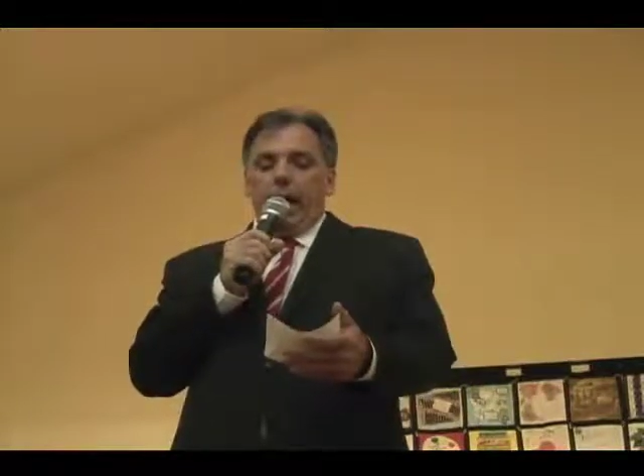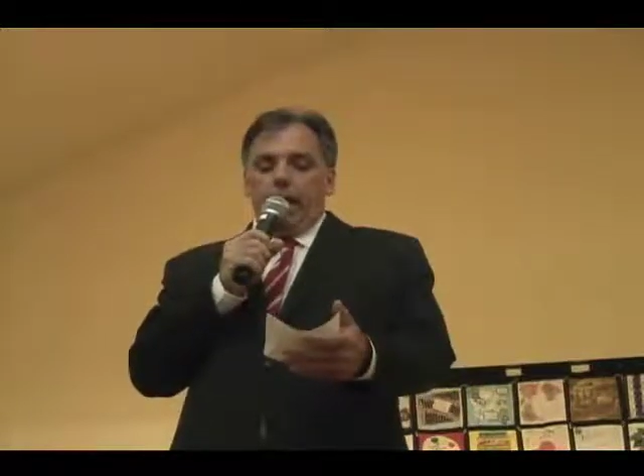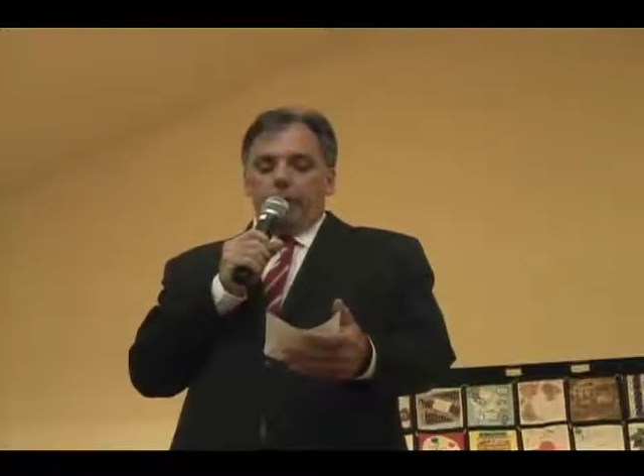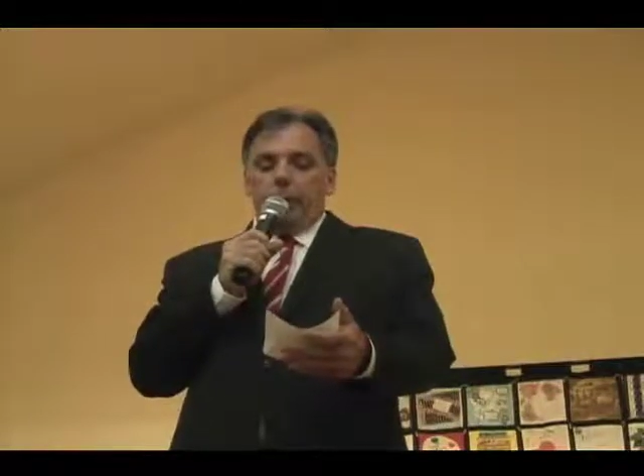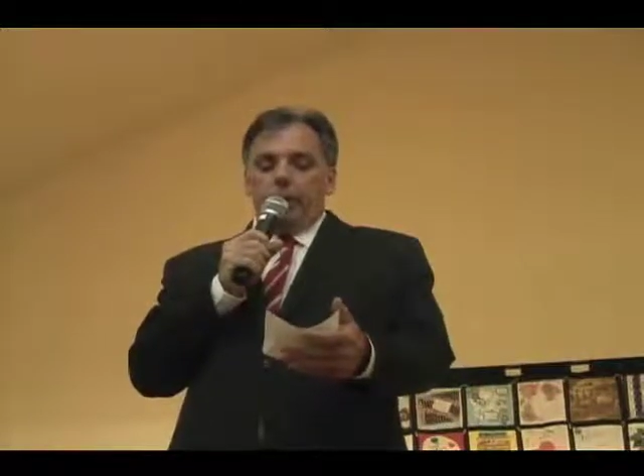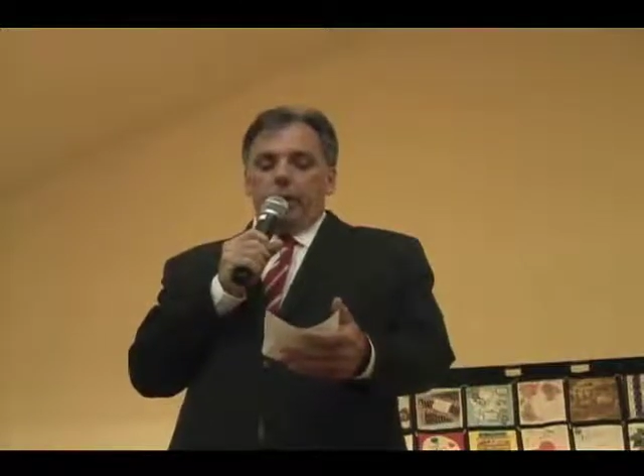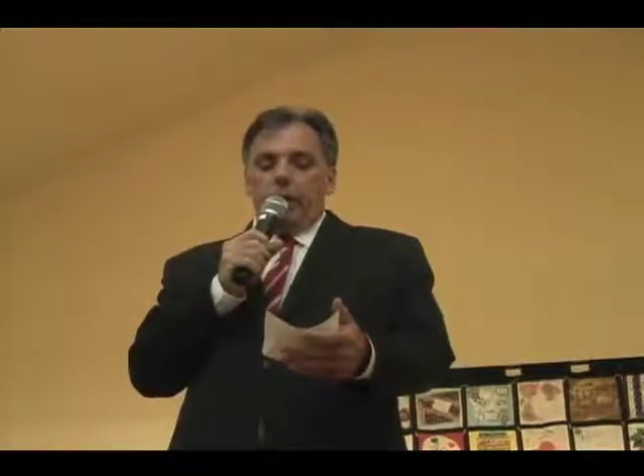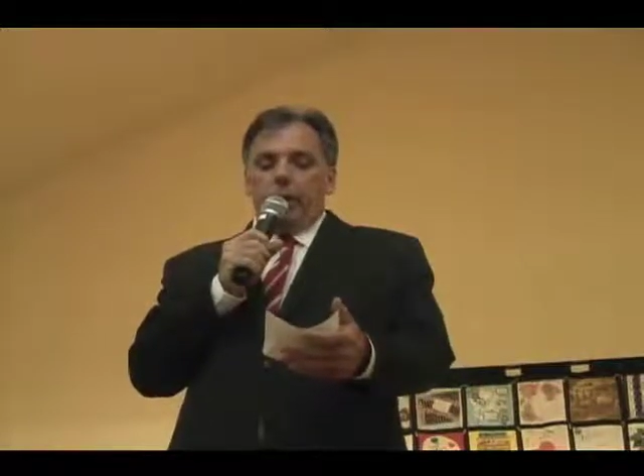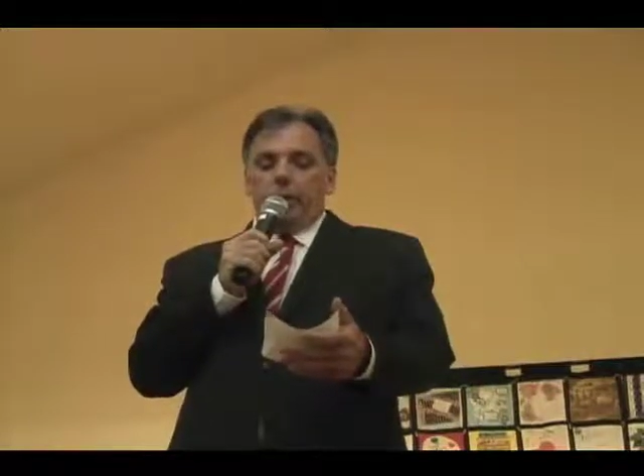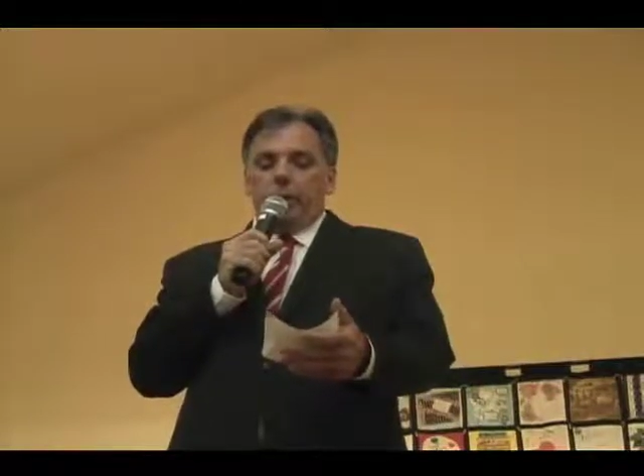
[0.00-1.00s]

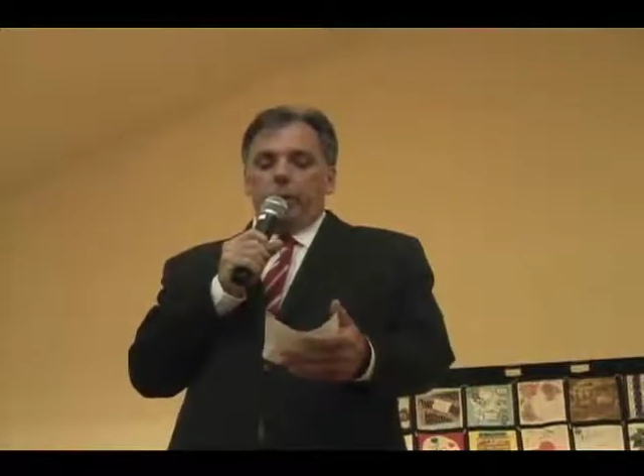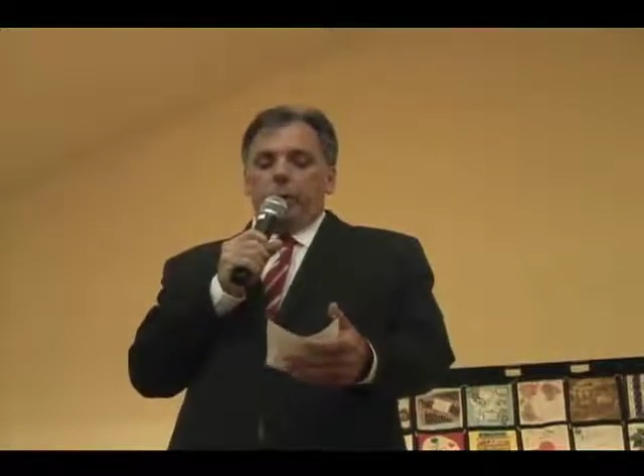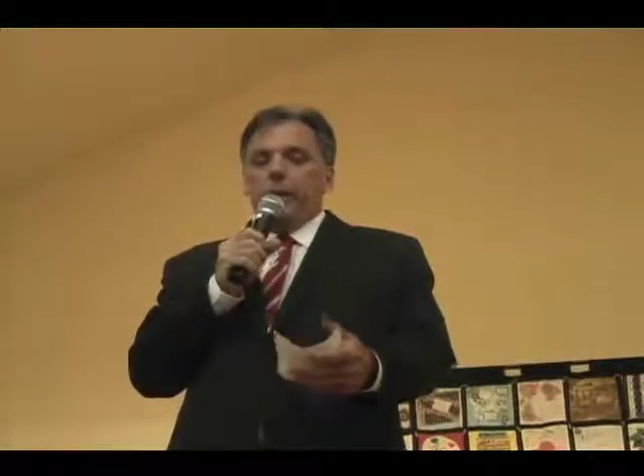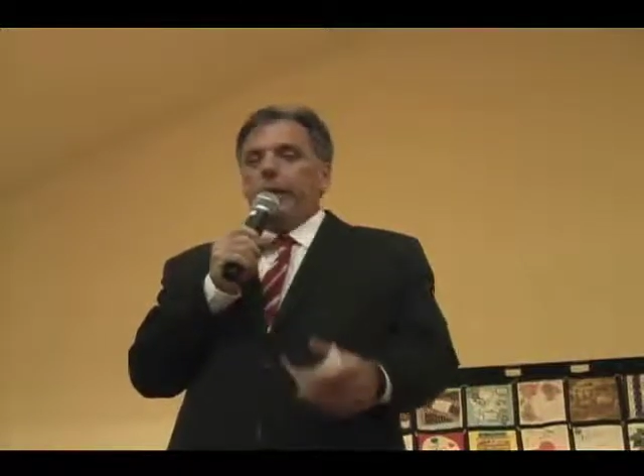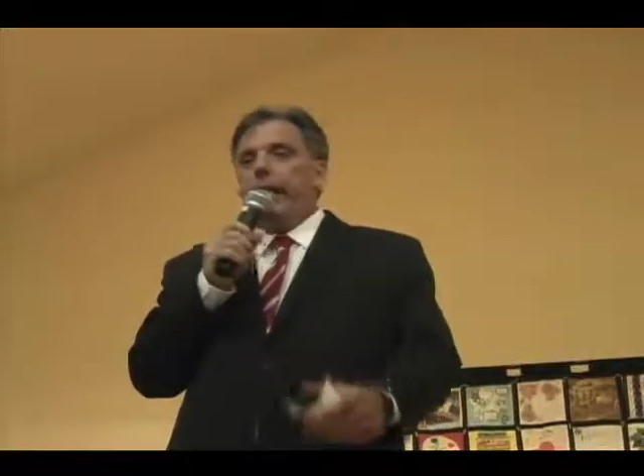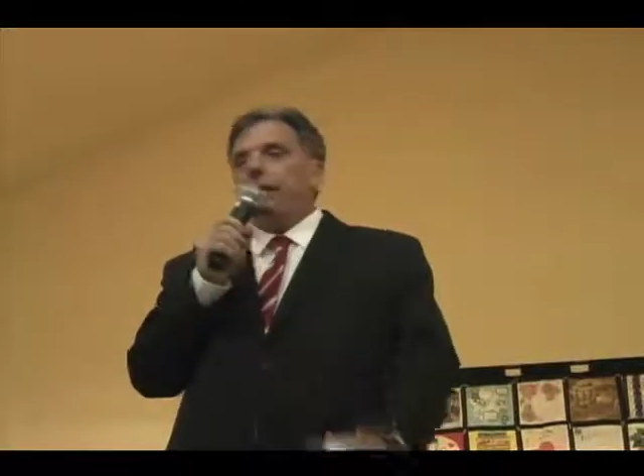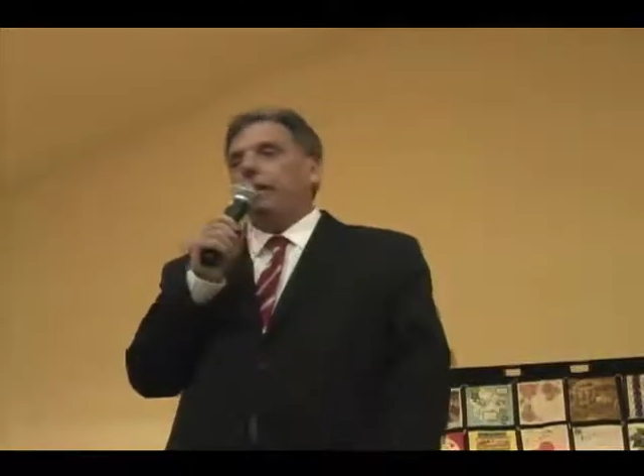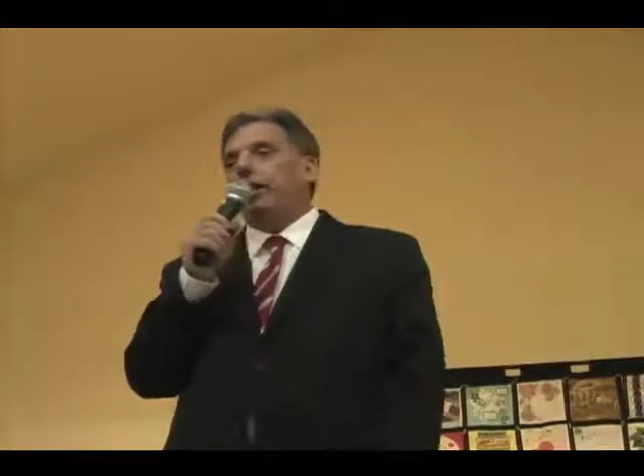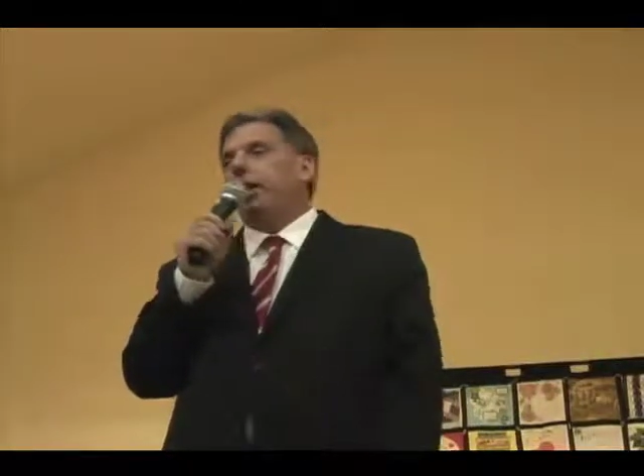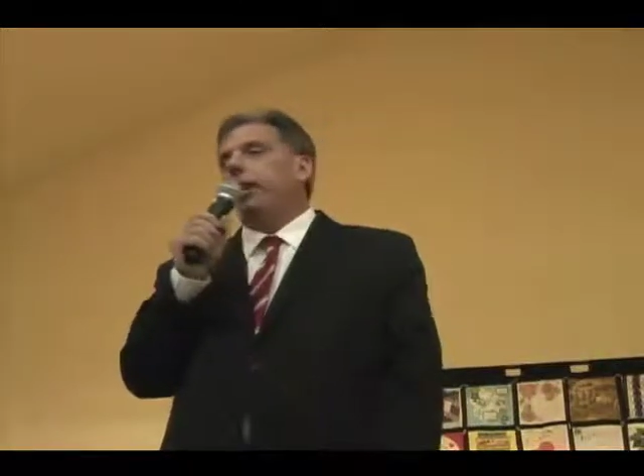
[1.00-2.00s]
your support in
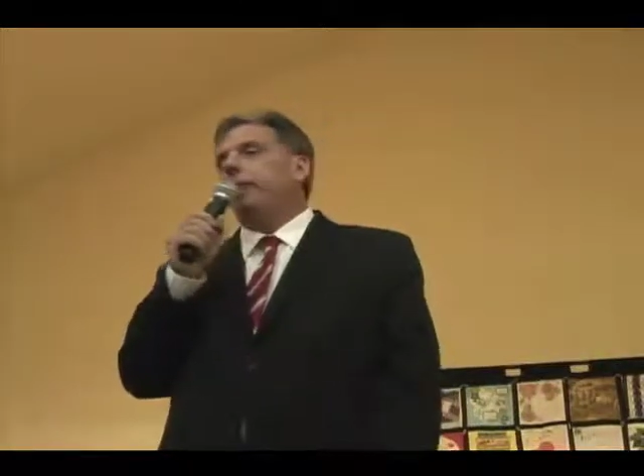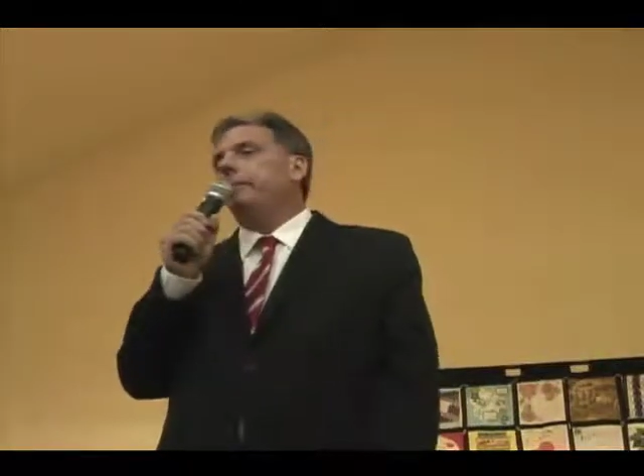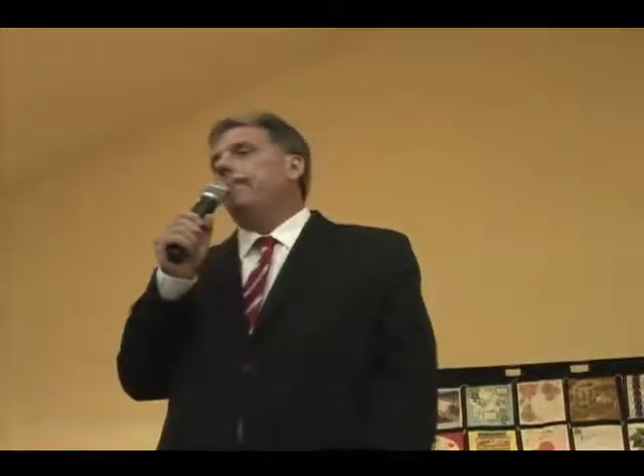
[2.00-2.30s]
that regard.